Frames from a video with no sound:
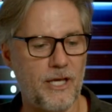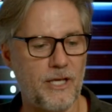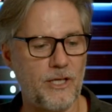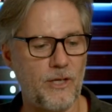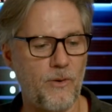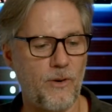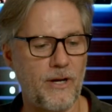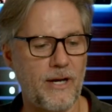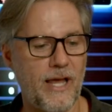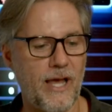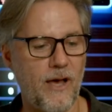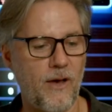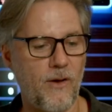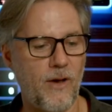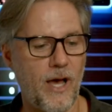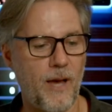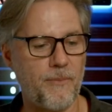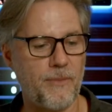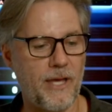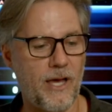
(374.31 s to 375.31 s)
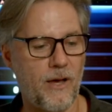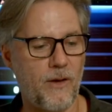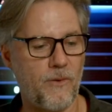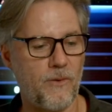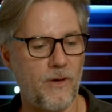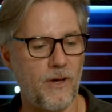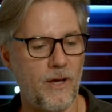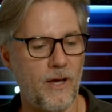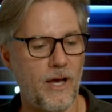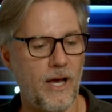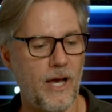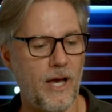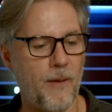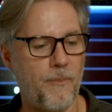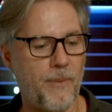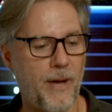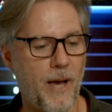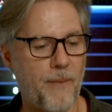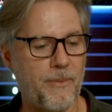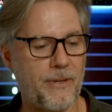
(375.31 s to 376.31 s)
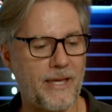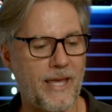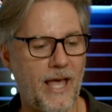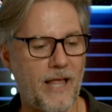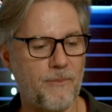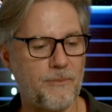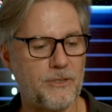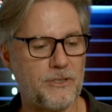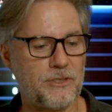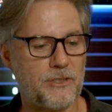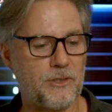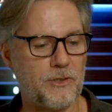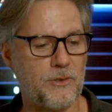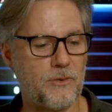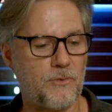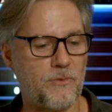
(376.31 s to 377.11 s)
I'm now Papa Kalamazoo